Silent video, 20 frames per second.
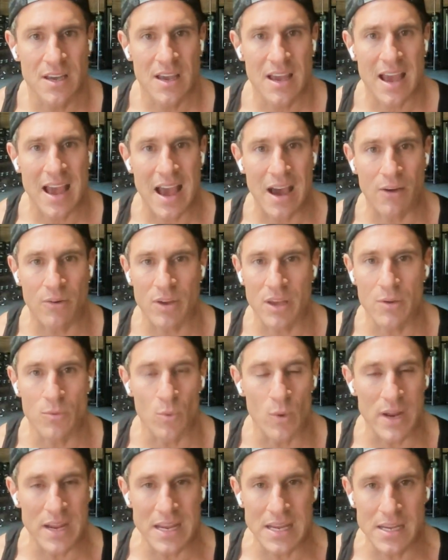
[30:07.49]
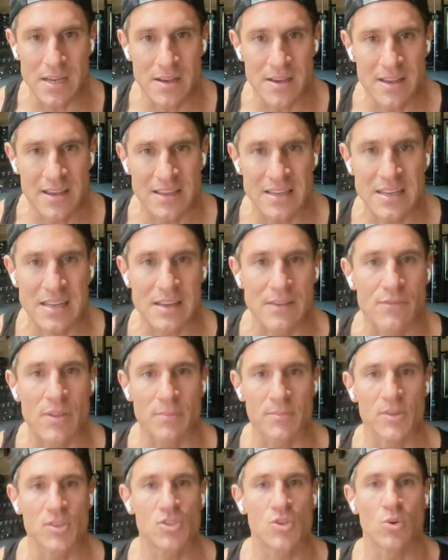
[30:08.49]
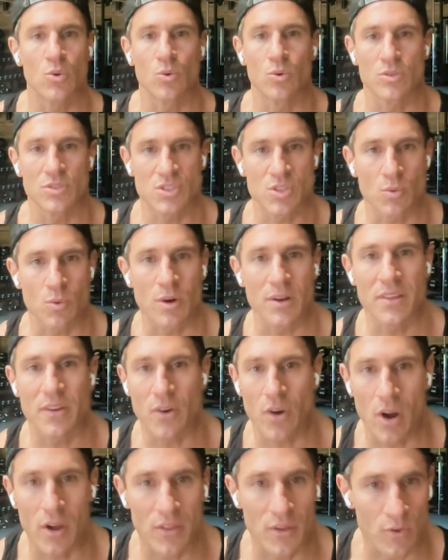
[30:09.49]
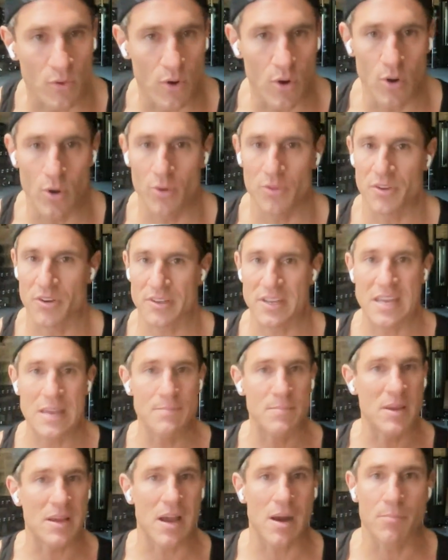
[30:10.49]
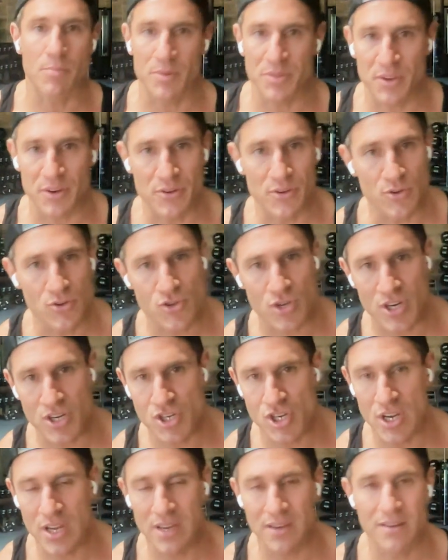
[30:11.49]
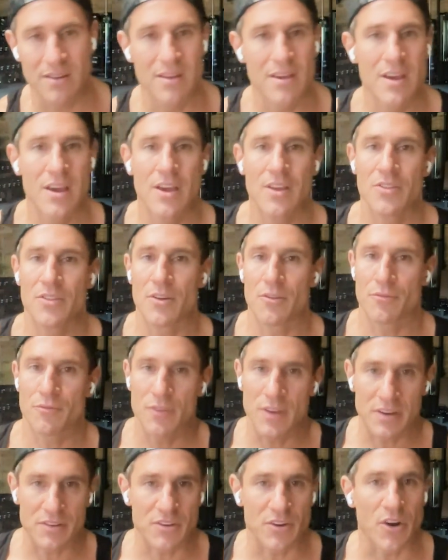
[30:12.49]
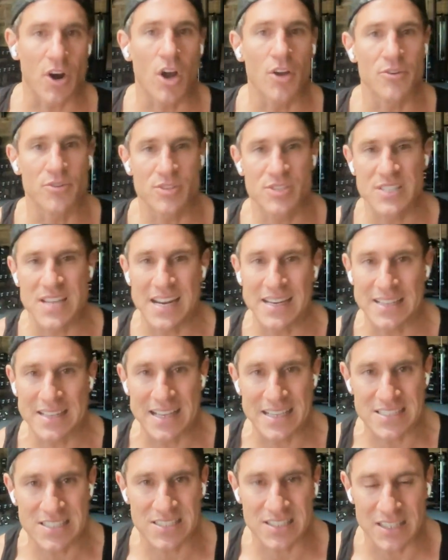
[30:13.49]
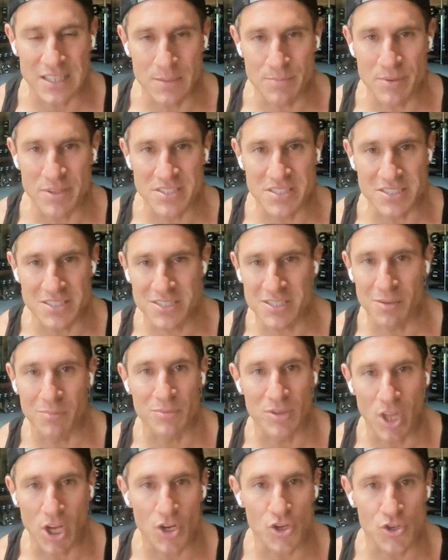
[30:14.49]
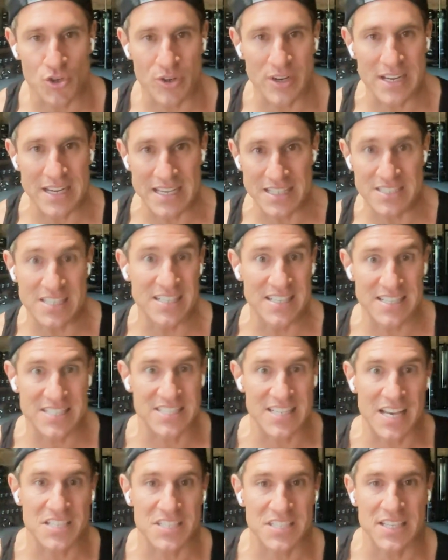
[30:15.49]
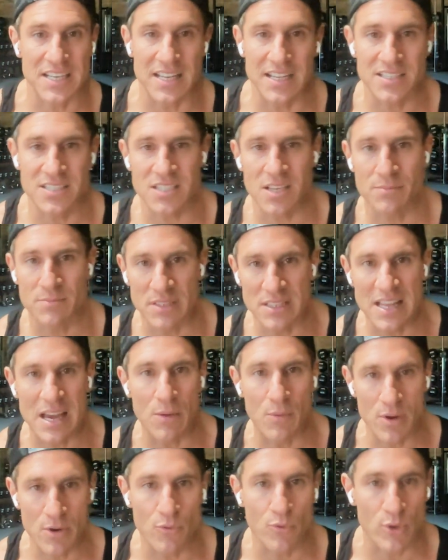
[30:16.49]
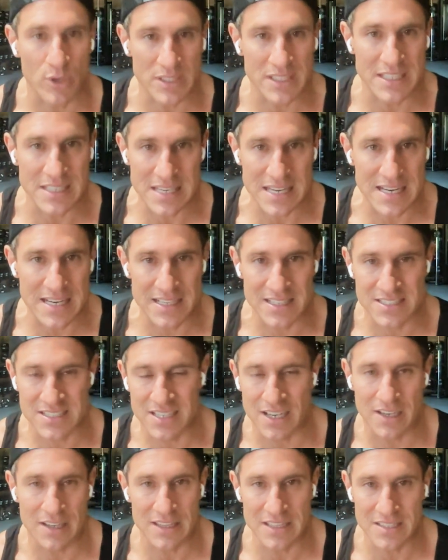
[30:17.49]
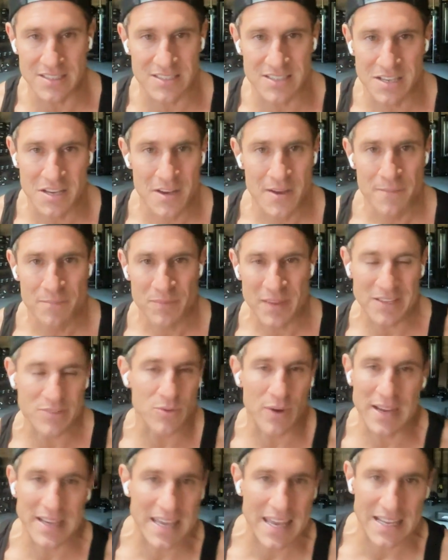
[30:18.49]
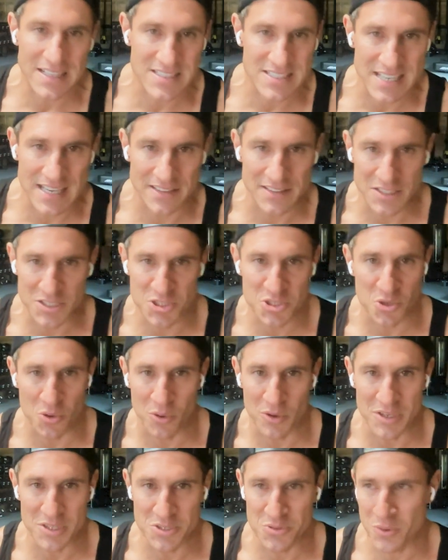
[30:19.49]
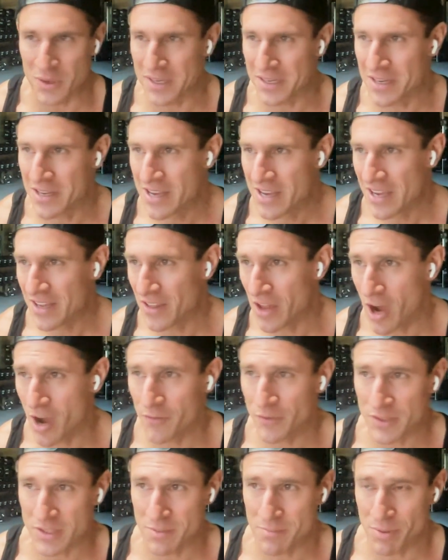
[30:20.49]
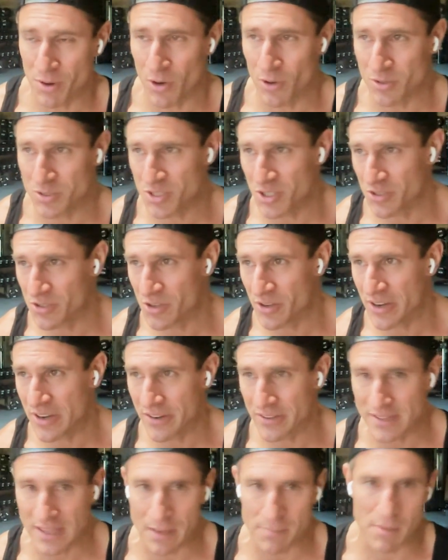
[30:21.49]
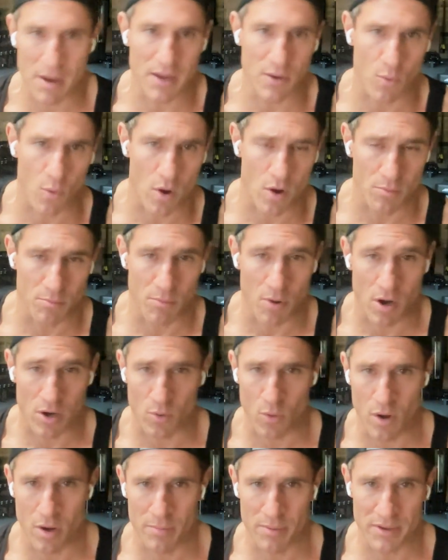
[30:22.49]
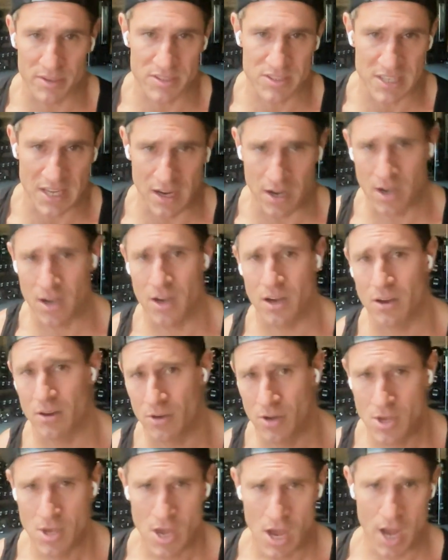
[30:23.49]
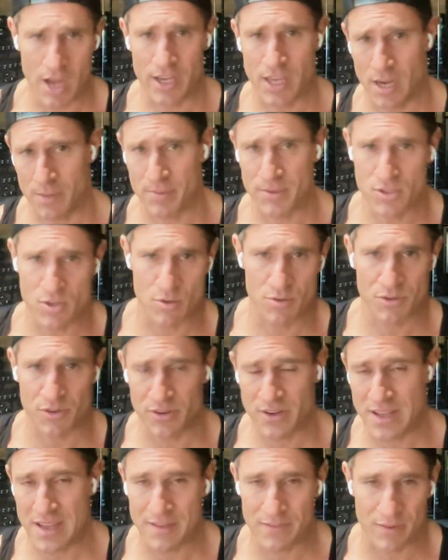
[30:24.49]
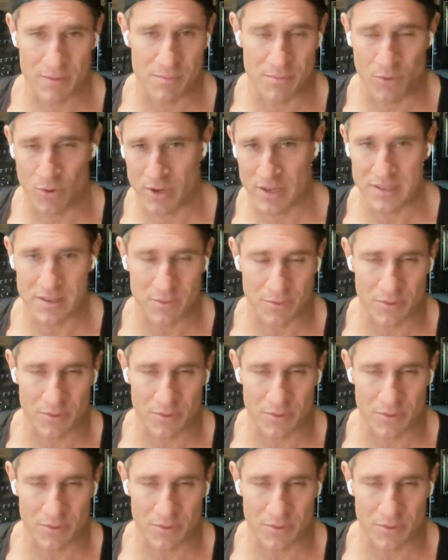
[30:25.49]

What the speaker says: How can we give them the tools to where they're on the road, they're keeping up with their nutrition, they're understanding that sleep isn't some luxury, it's a necessity, it's something that we really need. It's none of these, that's why I can't stand these stories when in the Huffington Post, you're hearing like Mark Wahlberg say, oh, I get up at 2:30 every morning.